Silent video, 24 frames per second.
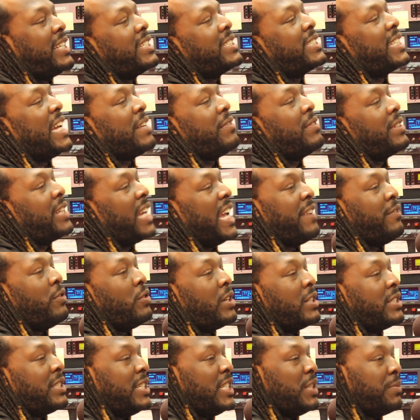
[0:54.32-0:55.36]
has Kevin gave you?
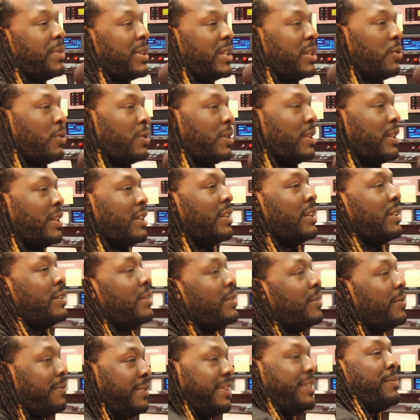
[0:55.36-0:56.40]
Because he's been on the
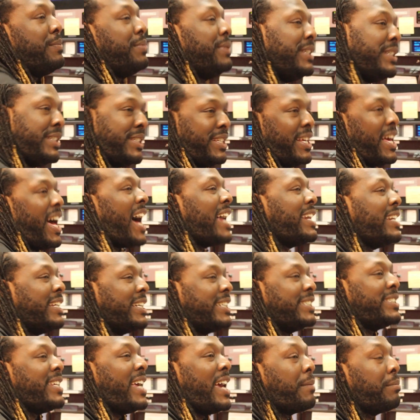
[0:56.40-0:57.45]
VP side, the
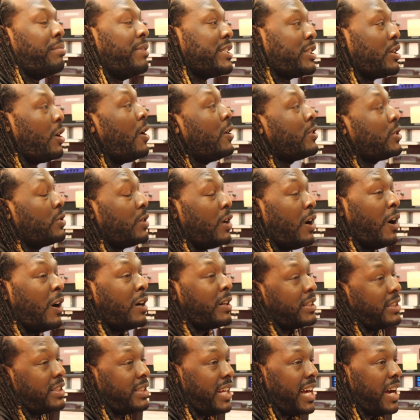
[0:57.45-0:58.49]
exec, plus also the
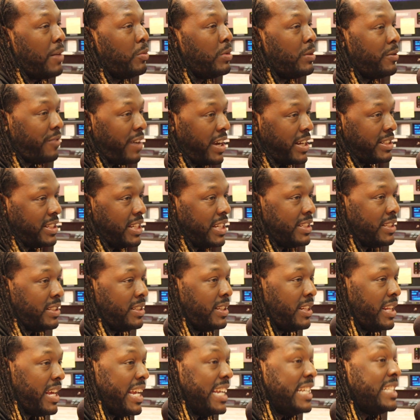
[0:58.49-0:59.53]
artist side. What advice
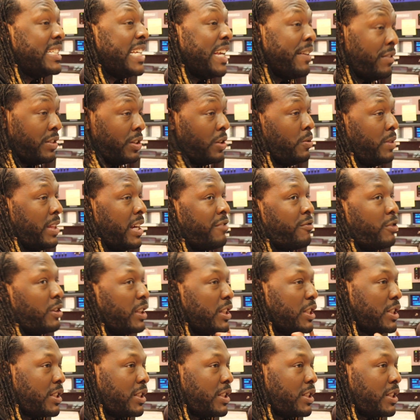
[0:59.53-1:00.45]
that he's given you that really